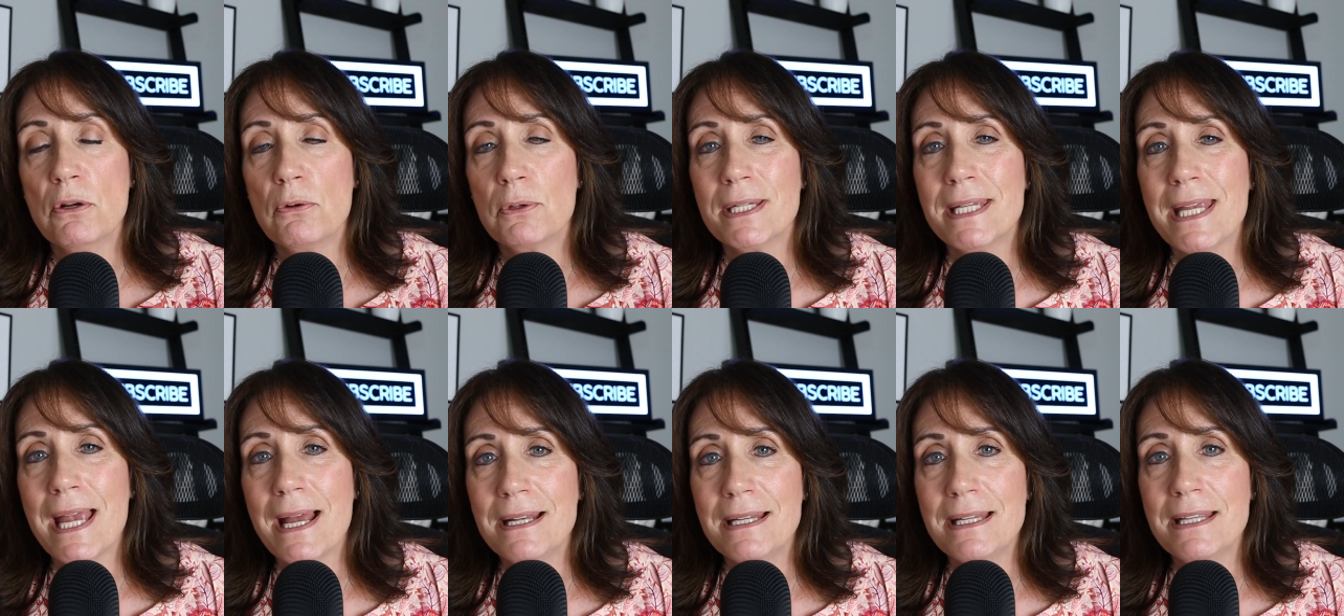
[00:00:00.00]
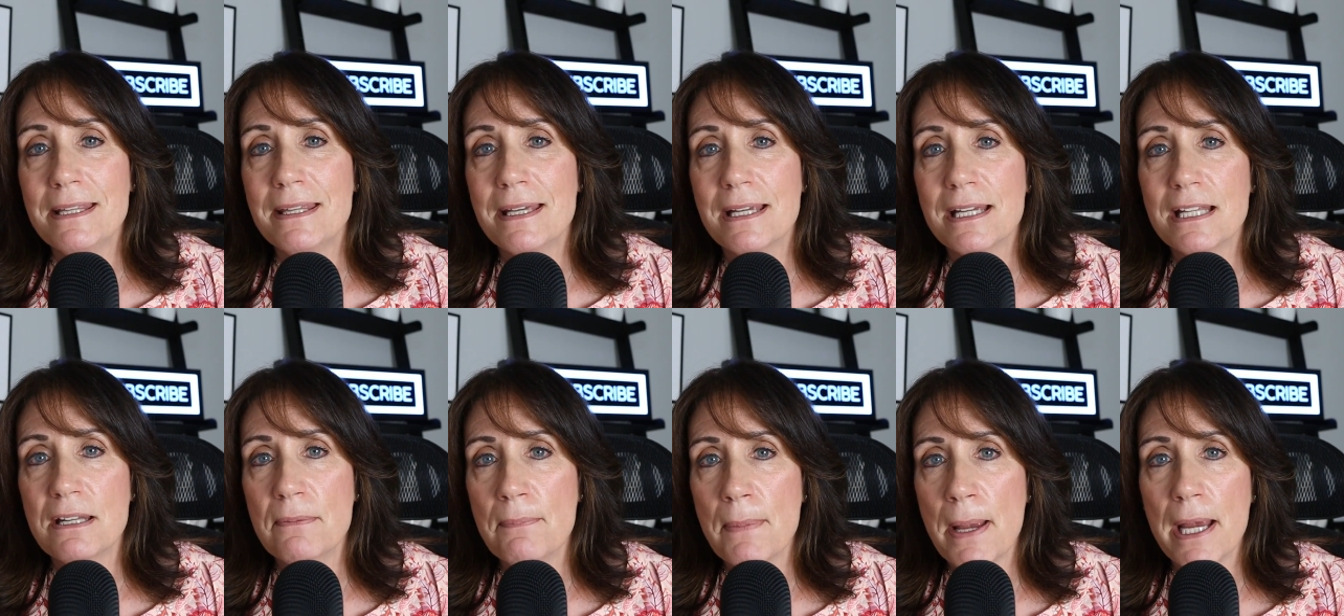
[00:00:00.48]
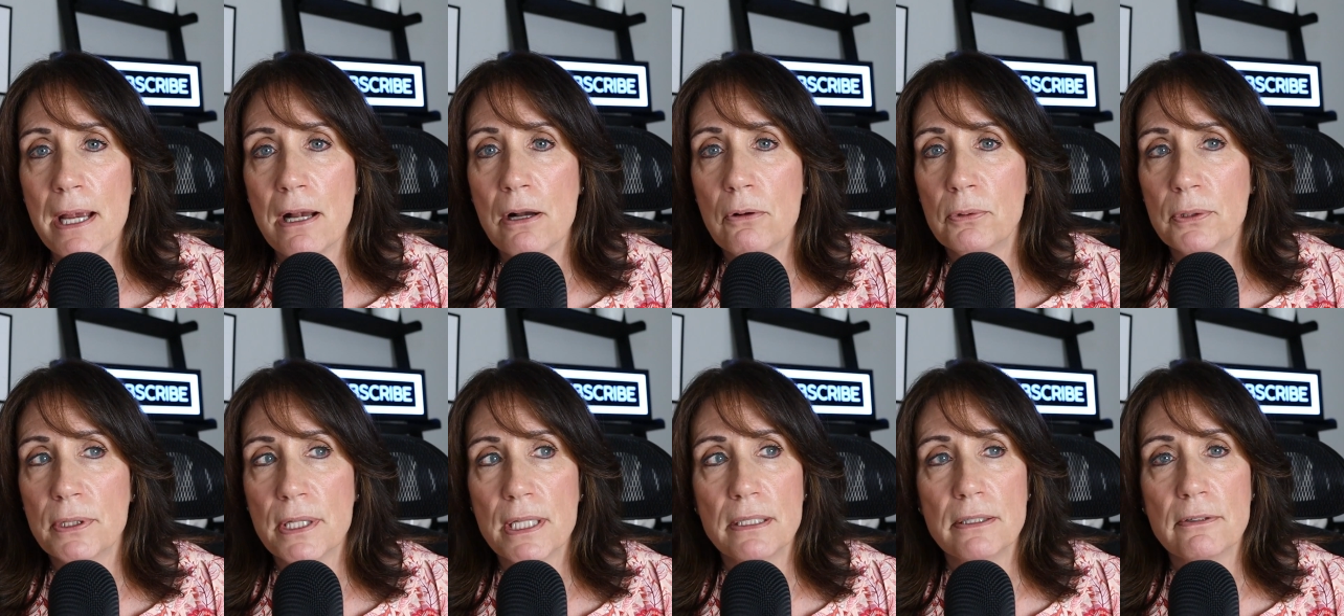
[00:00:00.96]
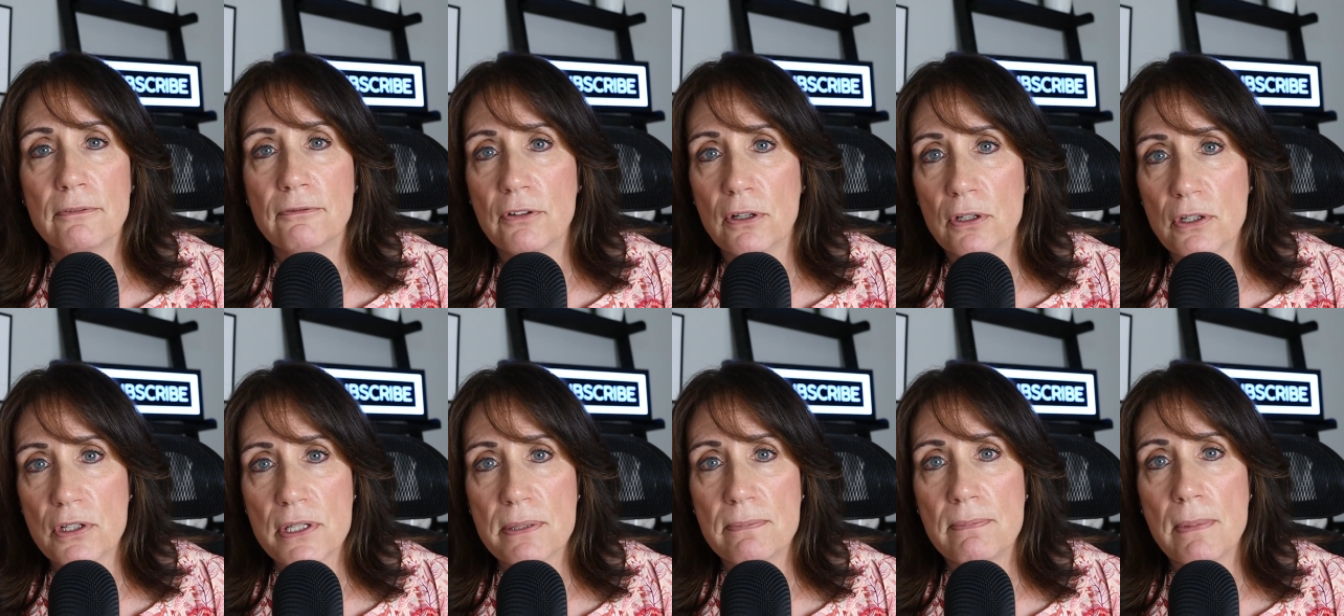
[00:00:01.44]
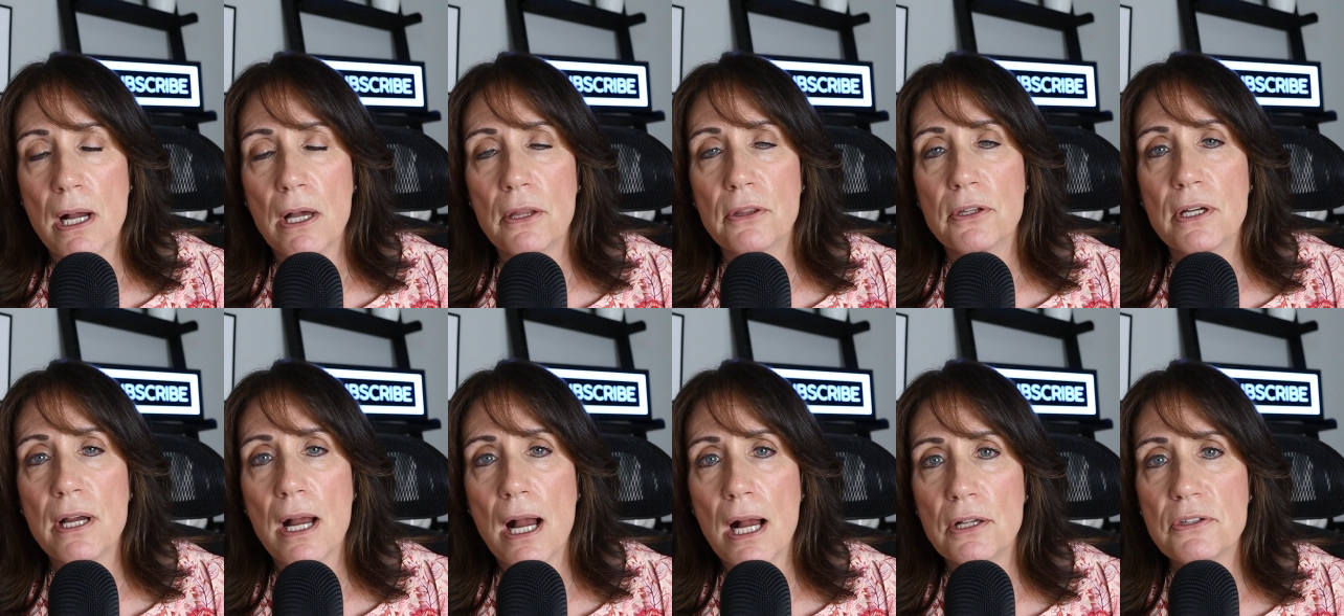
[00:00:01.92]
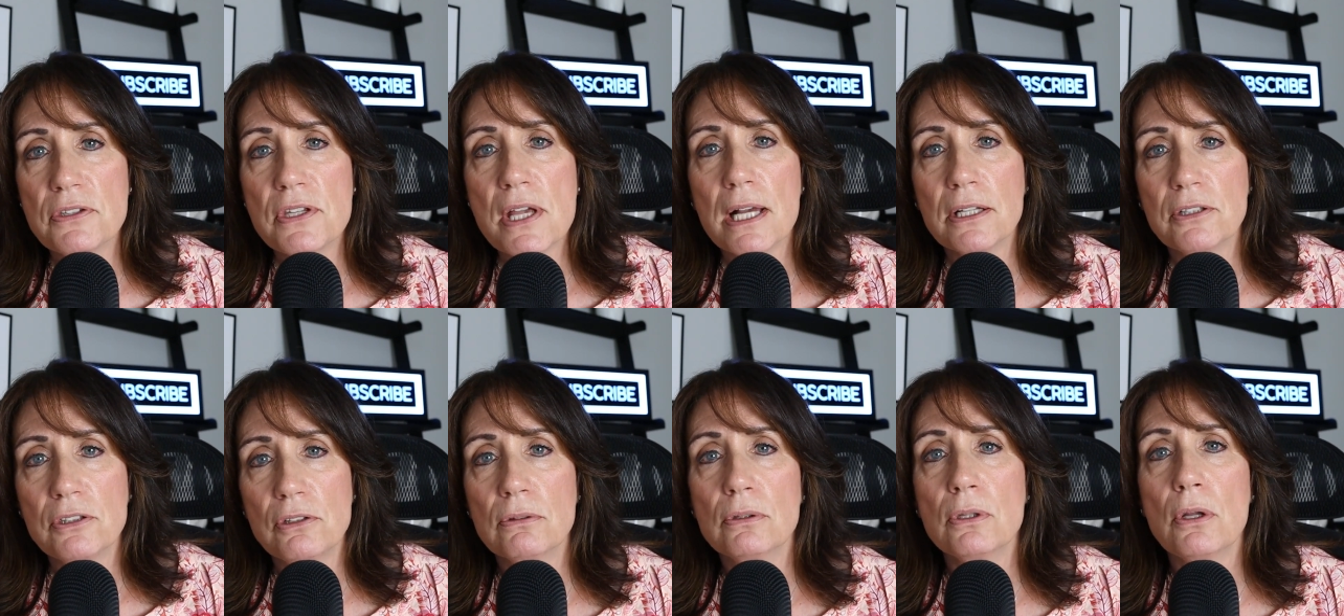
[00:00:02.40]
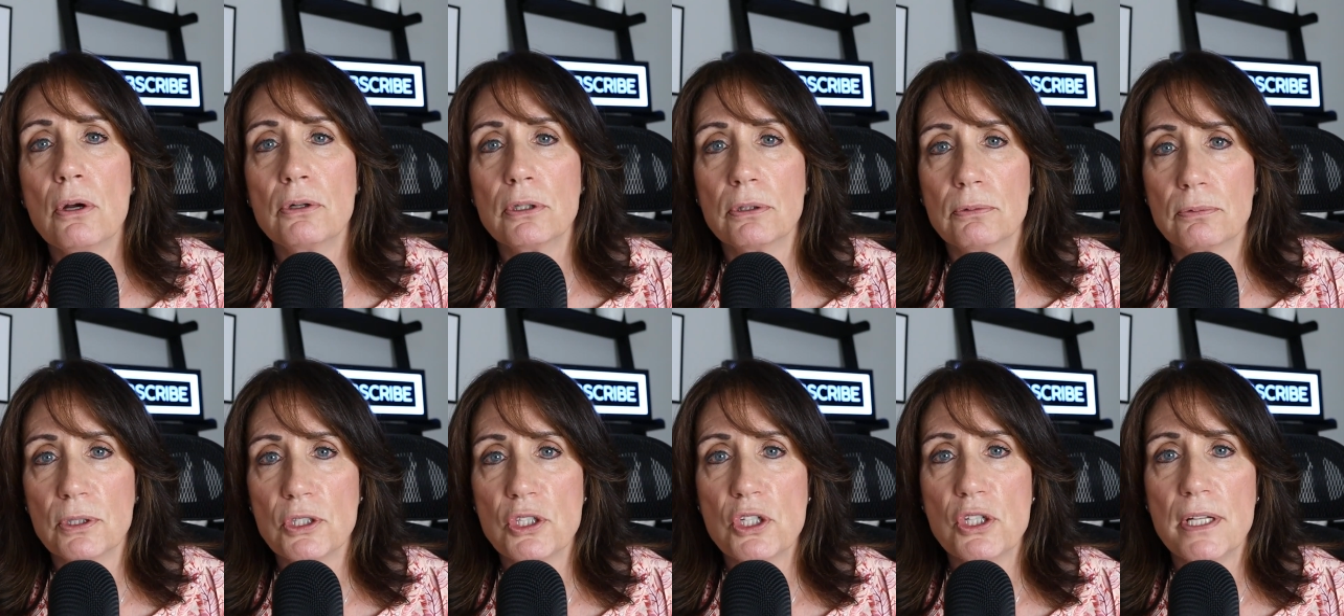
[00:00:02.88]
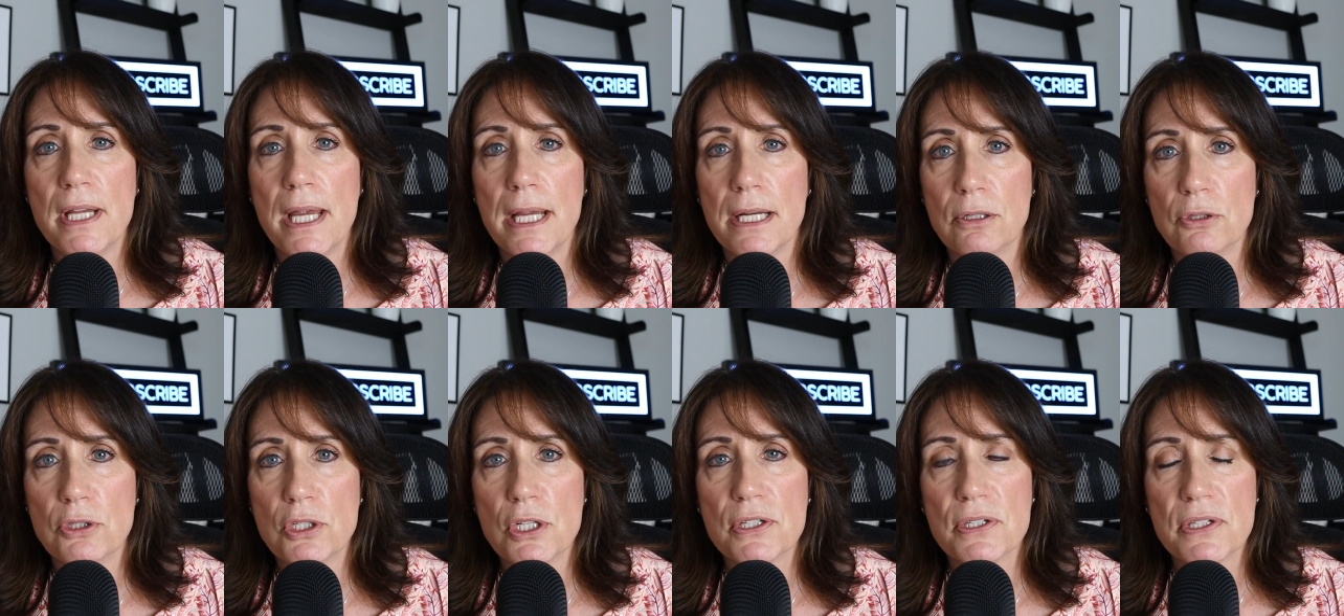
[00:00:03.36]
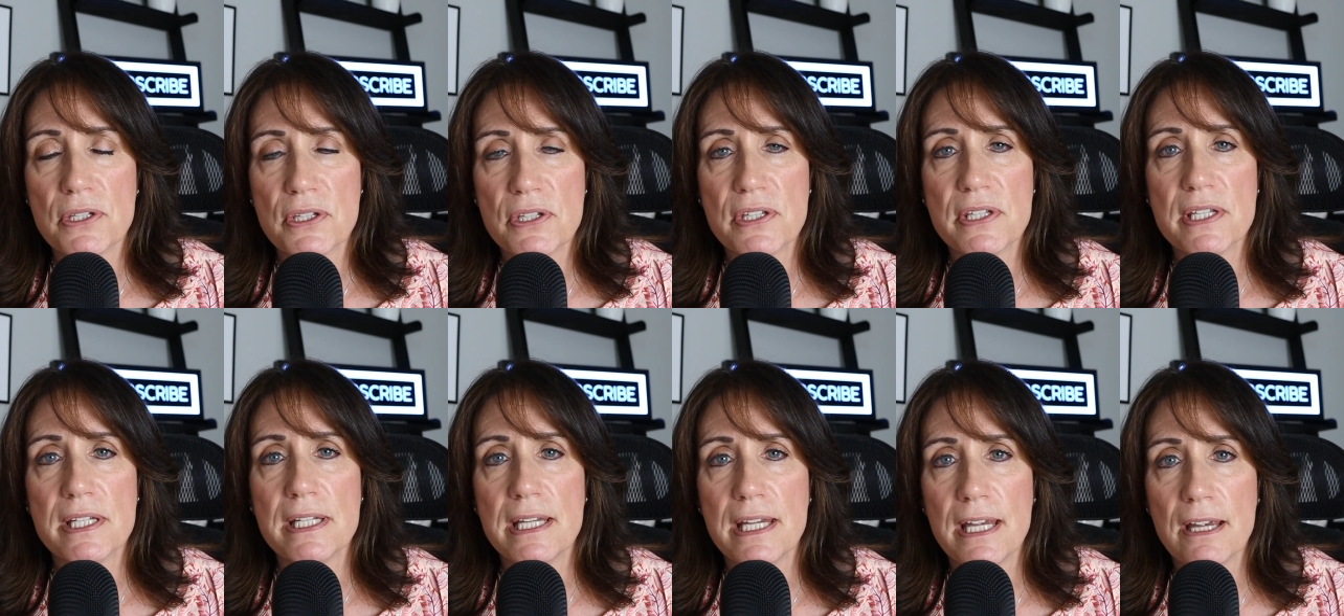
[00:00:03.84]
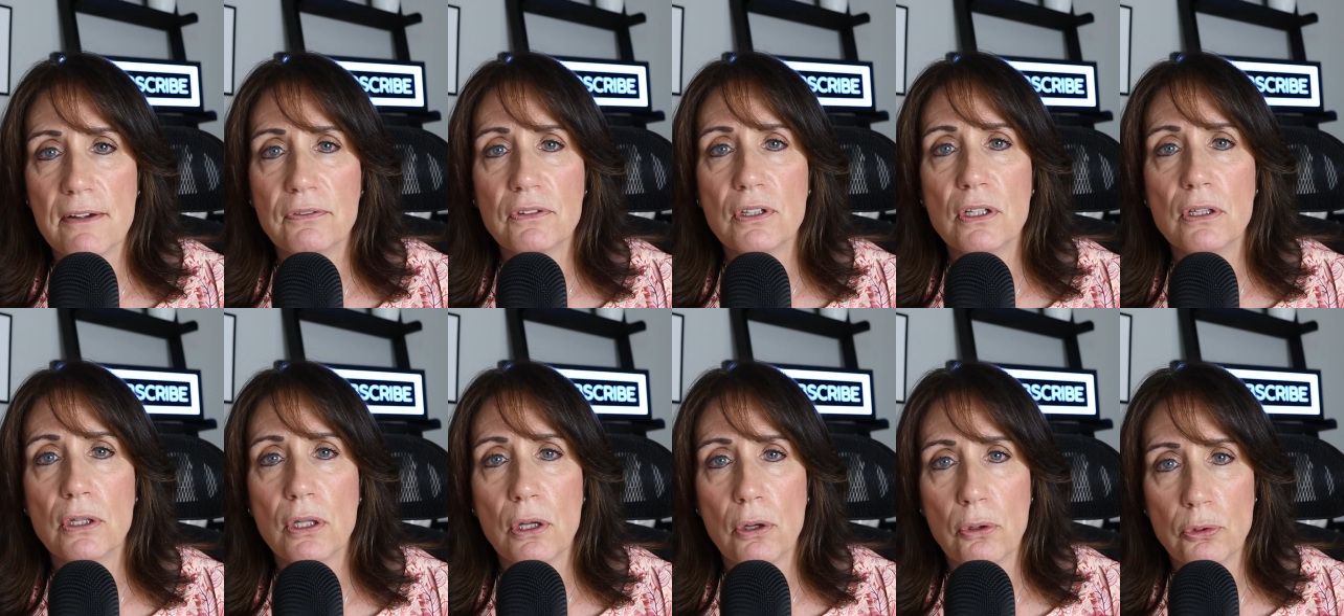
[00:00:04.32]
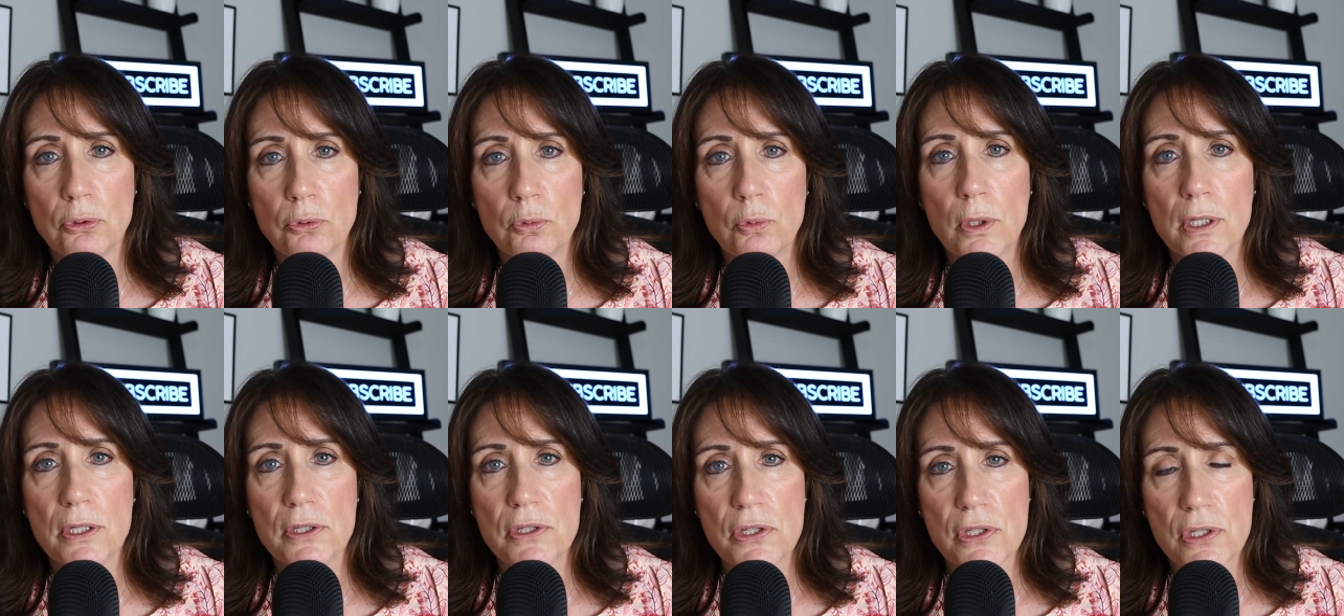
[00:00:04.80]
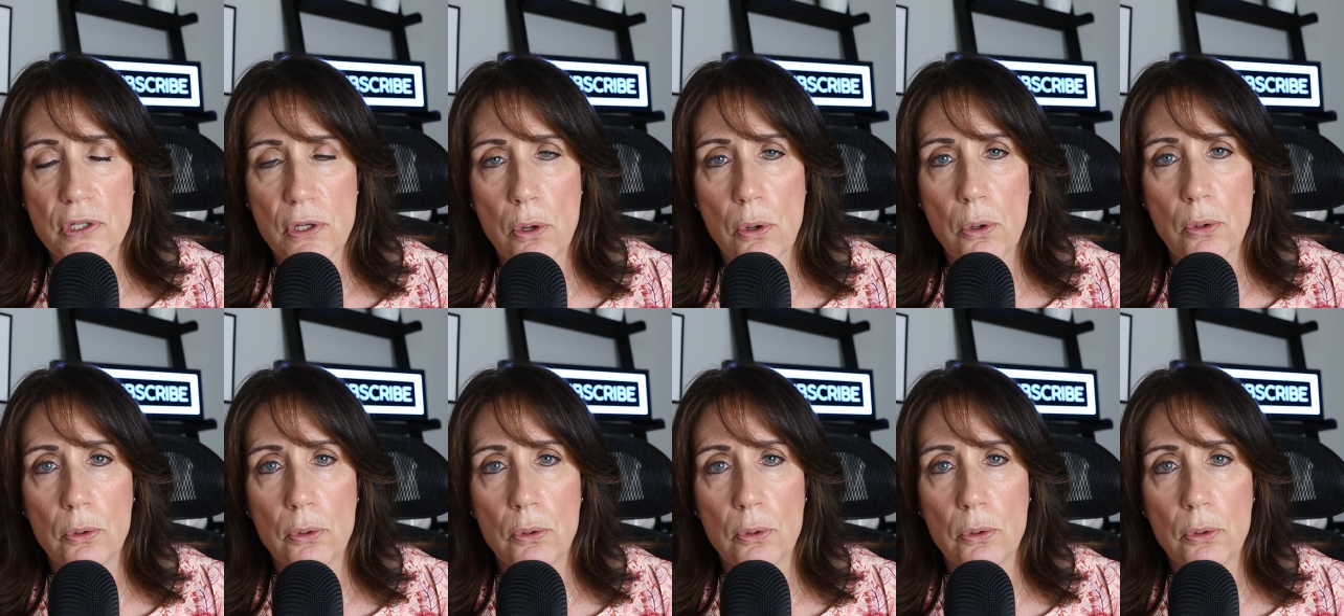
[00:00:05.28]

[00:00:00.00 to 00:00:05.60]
if you don't get anything in the mail within the first month, contact your loan originator just to see if the loan was